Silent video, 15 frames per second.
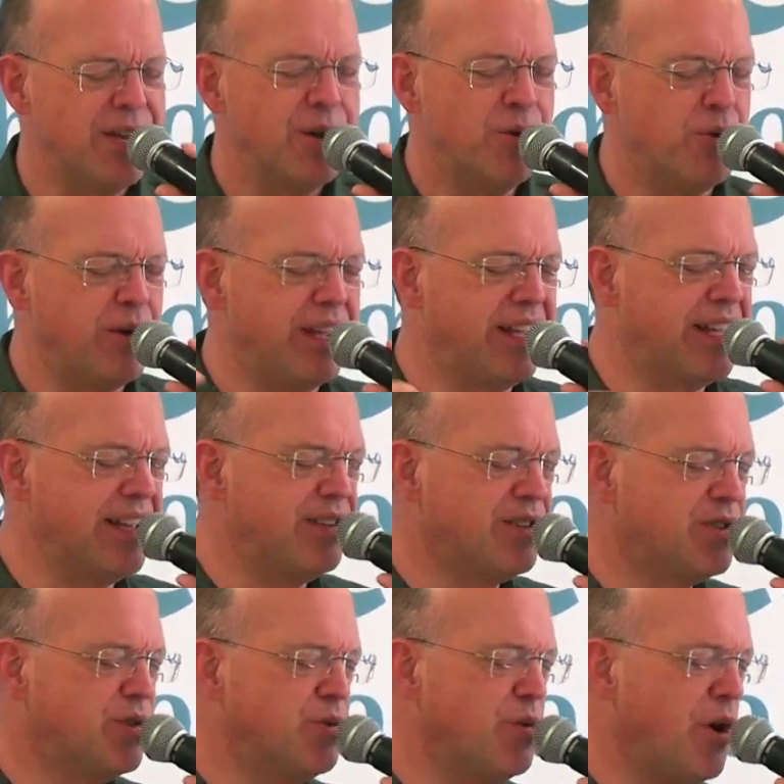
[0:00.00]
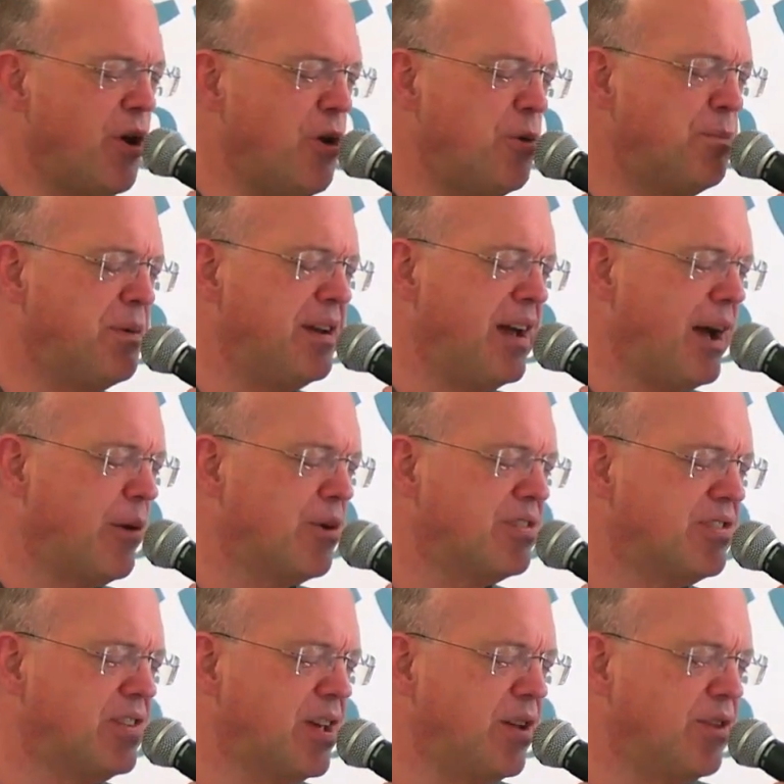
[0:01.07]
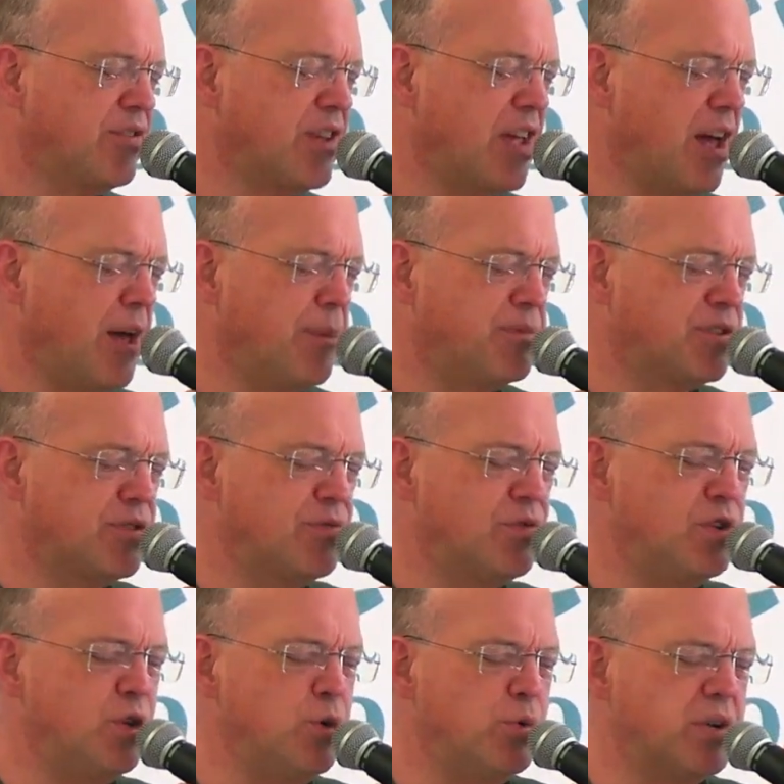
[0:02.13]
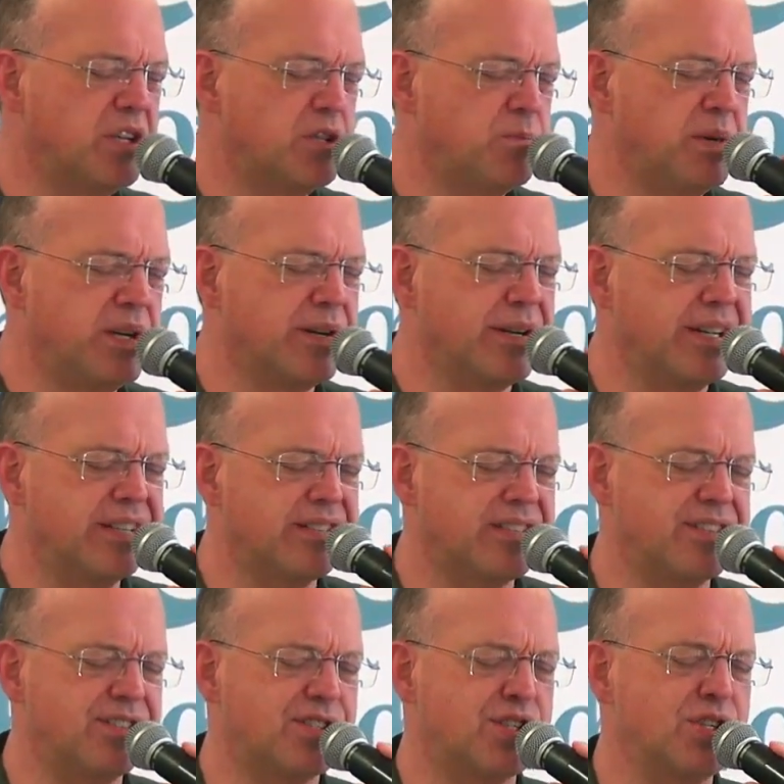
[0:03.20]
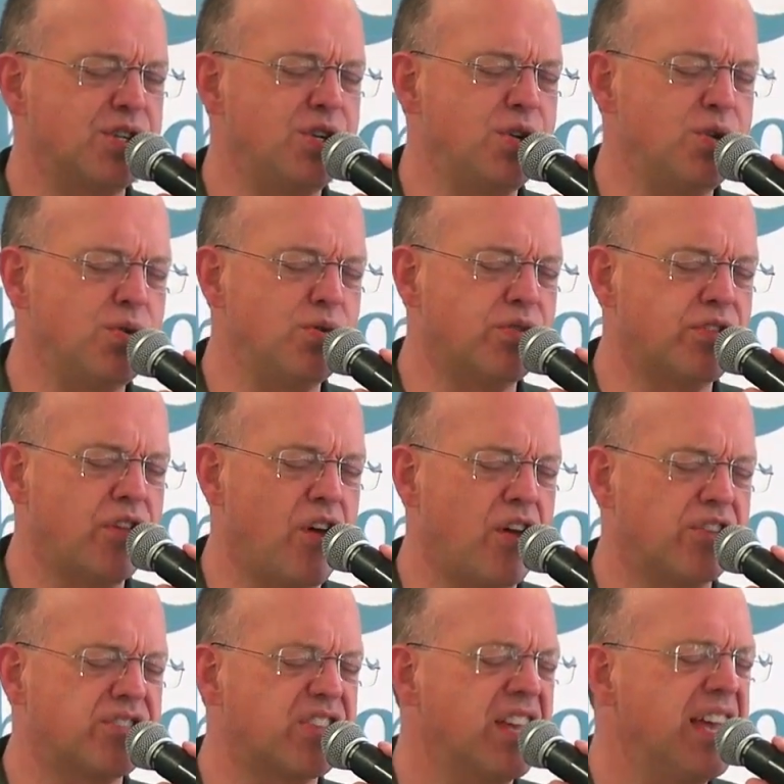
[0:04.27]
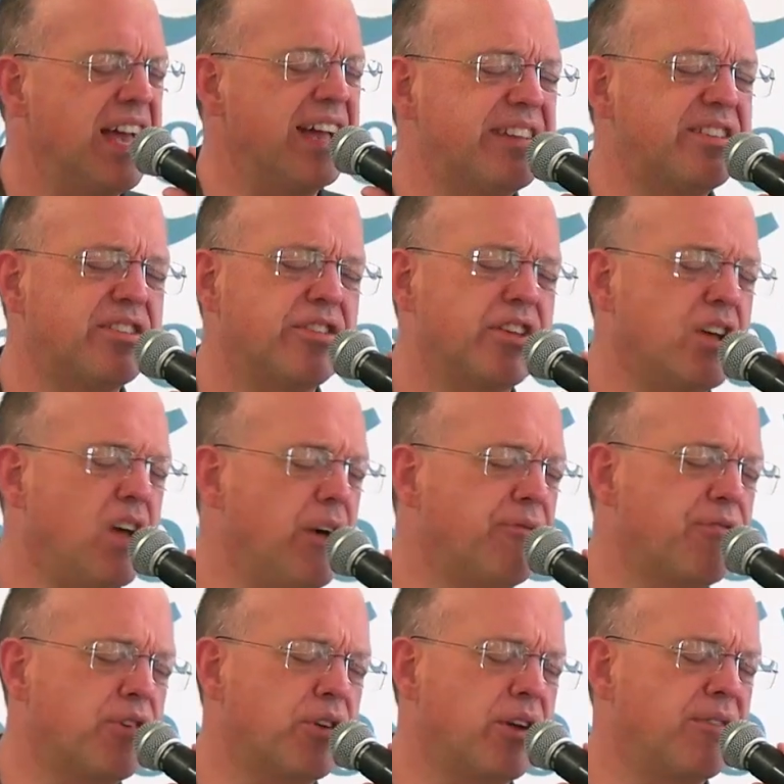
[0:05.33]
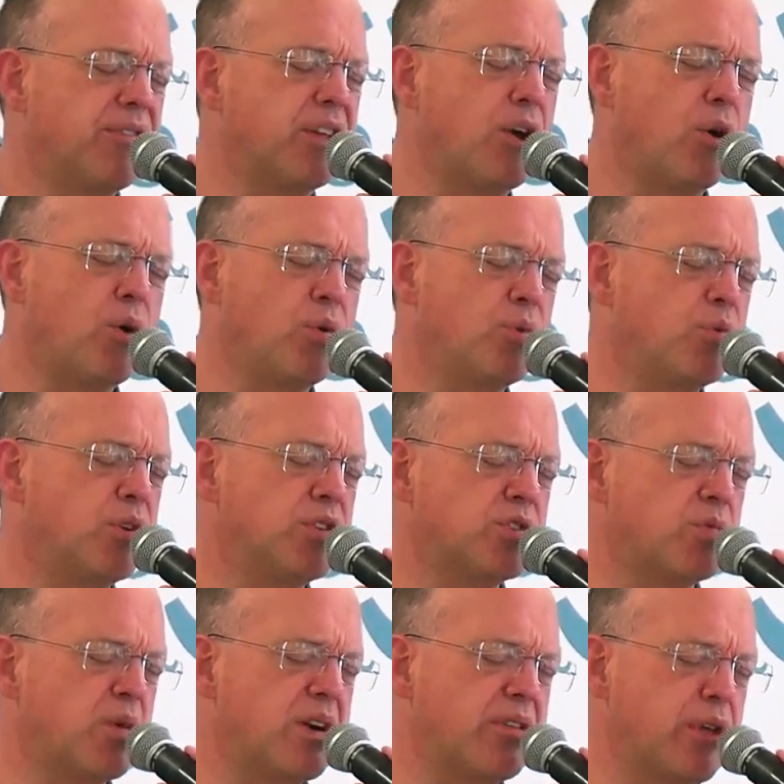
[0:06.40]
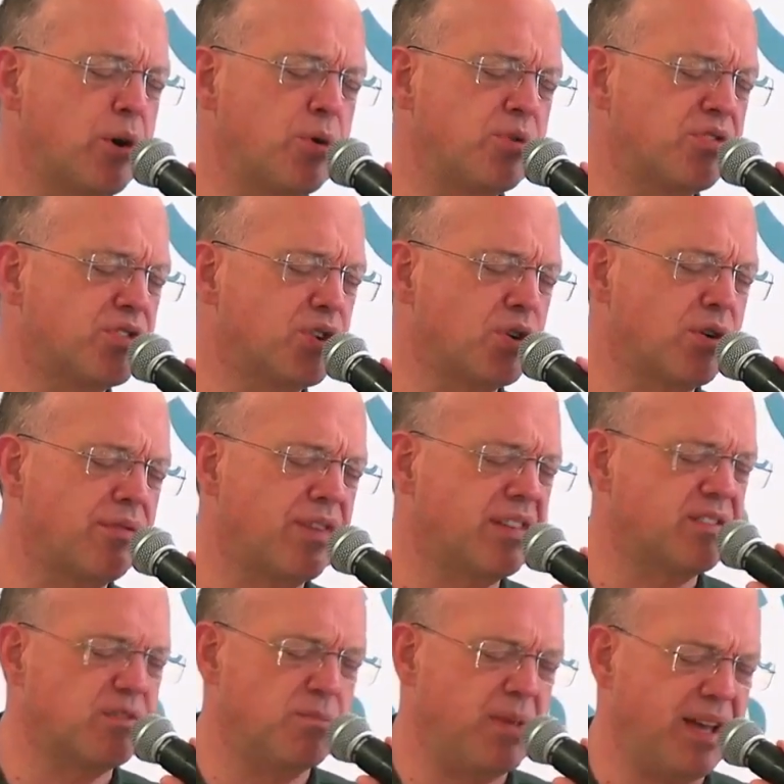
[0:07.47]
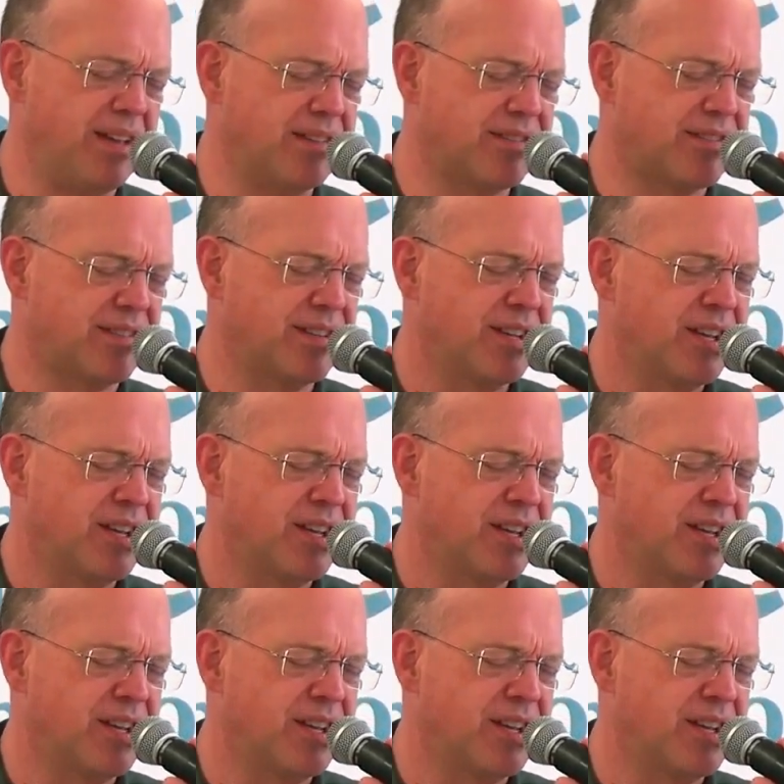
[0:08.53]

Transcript: We get to open ourselves up to new experiences, to new thoughts, and comfort of the old ones where those serve us best.